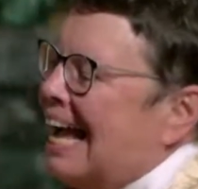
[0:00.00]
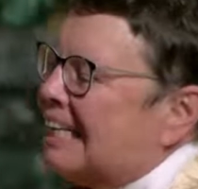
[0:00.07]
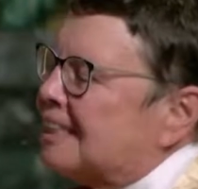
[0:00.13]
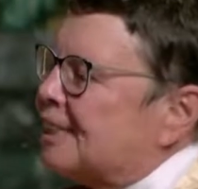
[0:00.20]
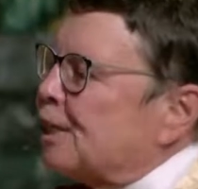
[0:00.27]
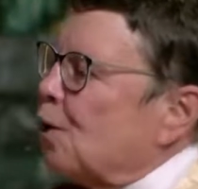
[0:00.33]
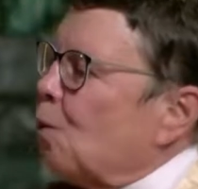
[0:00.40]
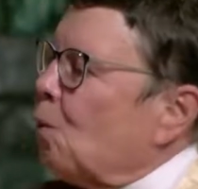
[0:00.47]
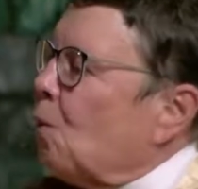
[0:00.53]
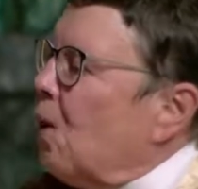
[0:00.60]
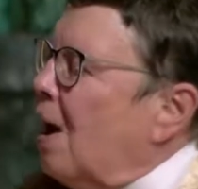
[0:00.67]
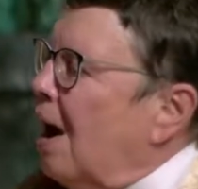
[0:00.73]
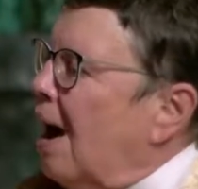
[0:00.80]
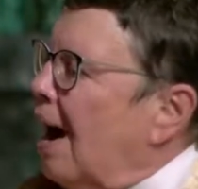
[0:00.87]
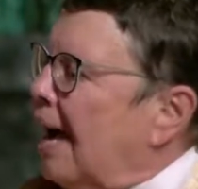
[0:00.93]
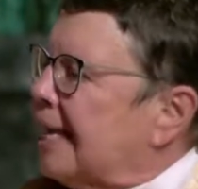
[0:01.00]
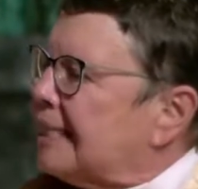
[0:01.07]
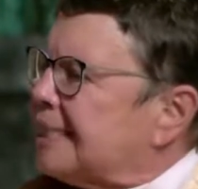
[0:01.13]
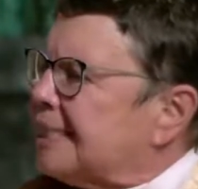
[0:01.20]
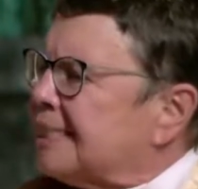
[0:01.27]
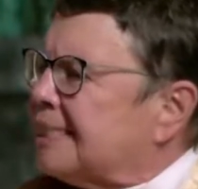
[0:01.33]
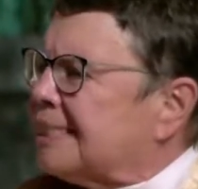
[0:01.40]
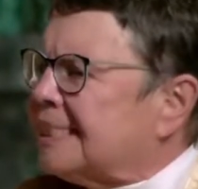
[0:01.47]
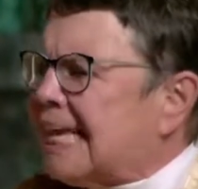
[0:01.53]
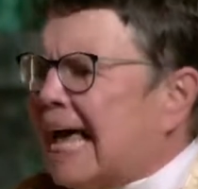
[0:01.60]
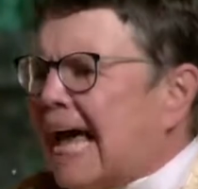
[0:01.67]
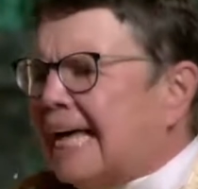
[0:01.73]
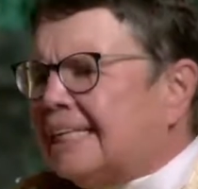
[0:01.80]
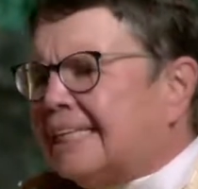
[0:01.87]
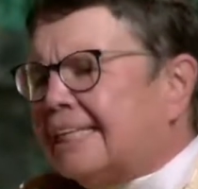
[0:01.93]
And so I
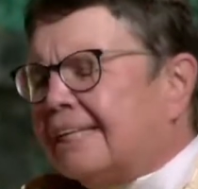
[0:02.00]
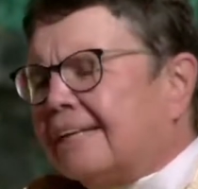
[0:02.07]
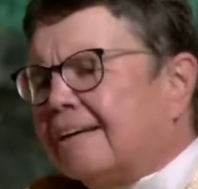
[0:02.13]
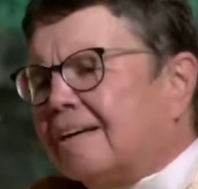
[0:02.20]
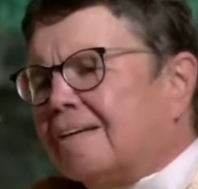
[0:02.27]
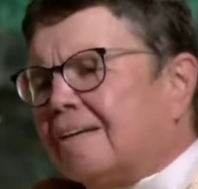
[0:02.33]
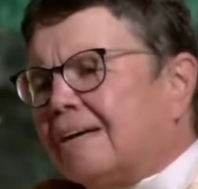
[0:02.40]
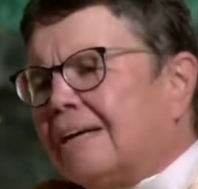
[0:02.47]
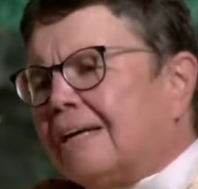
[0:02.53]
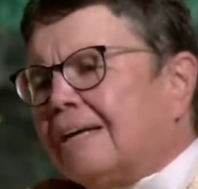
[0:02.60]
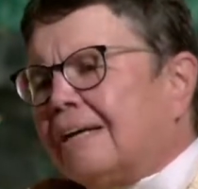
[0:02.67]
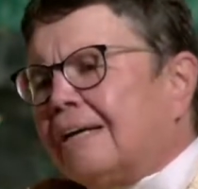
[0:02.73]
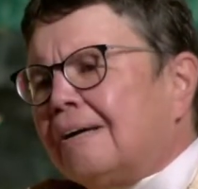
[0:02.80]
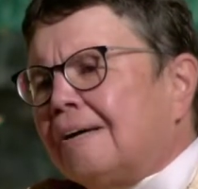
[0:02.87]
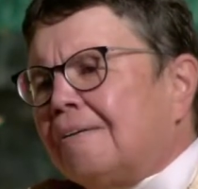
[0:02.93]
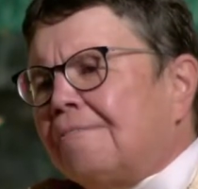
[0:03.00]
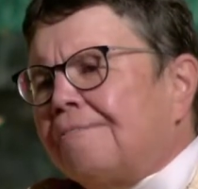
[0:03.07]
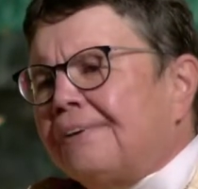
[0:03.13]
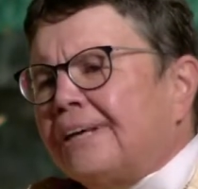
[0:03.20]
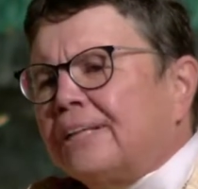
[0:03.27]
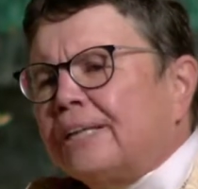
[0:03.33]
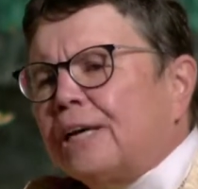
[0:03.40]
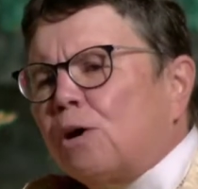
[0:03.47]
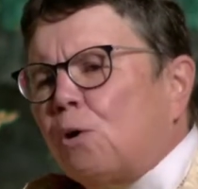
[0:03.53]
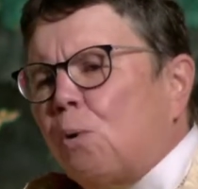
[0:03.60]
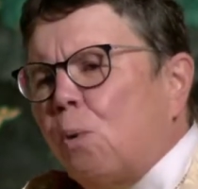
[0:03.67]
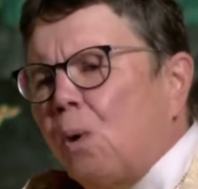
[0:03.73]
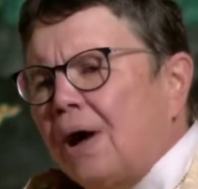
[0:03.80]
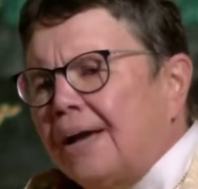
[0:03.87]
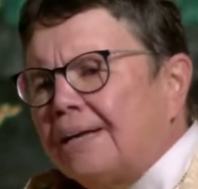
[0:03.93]
sat there feeling
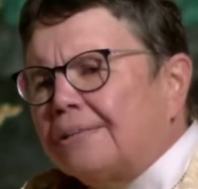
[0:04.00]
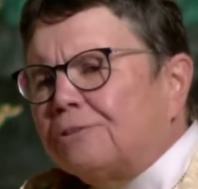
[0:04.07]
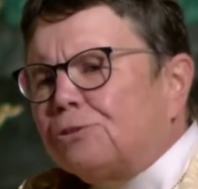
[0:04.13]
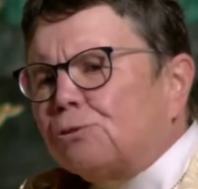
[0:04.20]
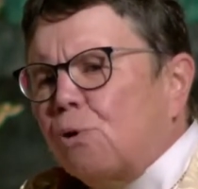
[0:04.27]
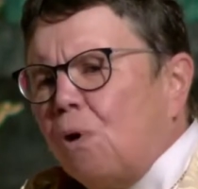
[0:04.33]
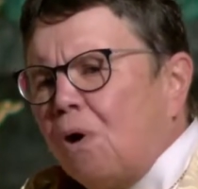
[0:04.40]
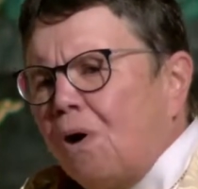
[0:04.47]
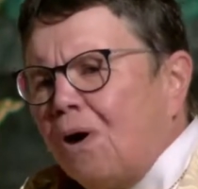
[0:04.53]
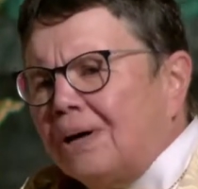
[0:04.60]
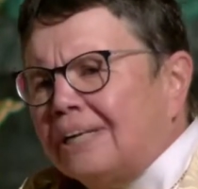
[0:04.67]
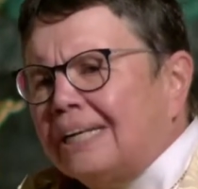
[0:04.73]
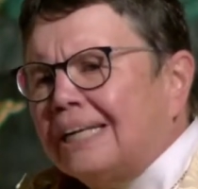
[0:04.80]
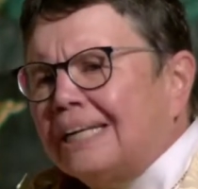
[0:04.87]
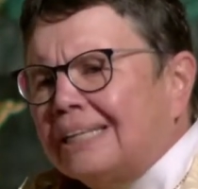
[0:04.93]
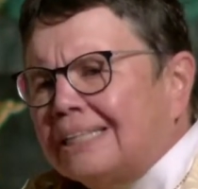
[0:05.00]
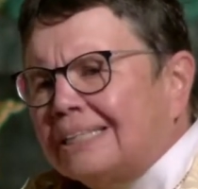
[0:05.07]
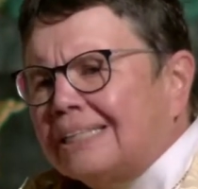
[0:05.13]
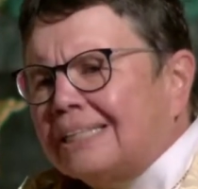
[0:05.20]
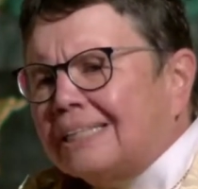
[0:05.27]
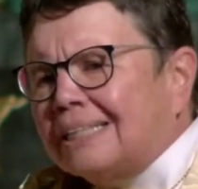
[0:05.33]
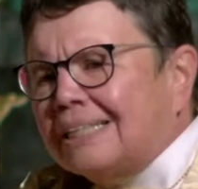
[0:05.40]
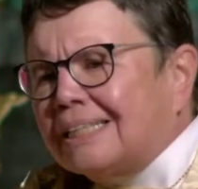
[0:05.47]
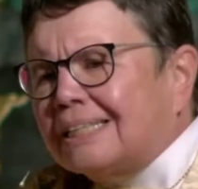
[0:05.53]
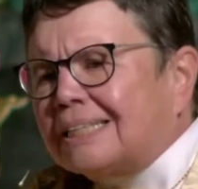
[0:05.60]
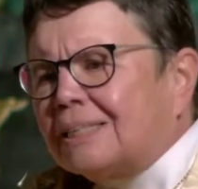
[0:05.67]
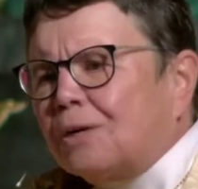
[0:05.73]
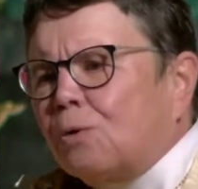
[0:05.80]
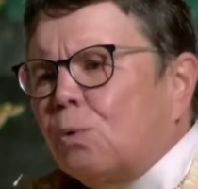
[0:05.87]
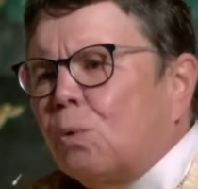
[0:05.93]
quite drawn into
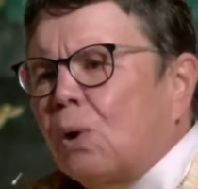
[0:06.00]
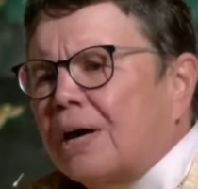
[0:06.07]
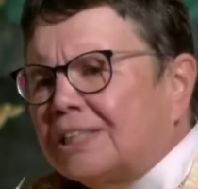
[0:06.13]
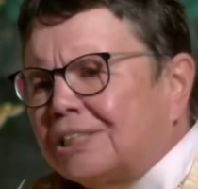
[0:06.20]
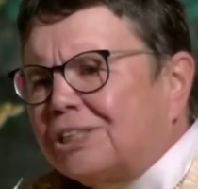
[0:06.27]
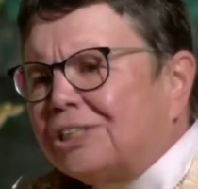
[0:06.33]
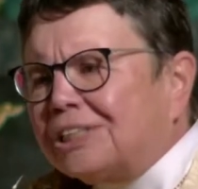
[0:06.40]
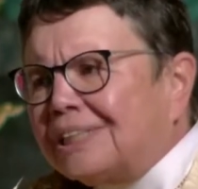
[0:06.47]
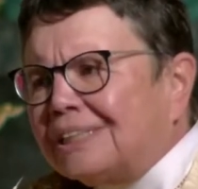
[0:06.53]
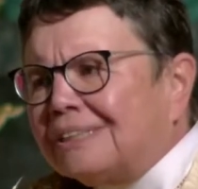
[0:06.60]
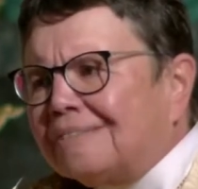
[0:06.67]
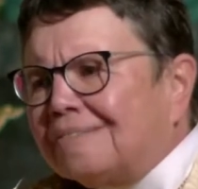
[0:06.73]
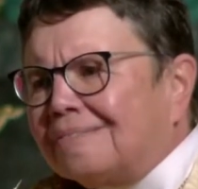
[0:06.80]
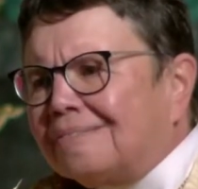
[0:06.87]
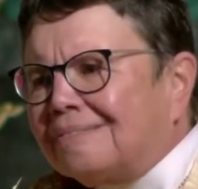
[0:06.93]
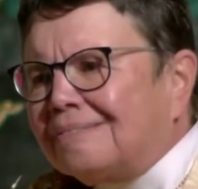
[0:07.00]
this question.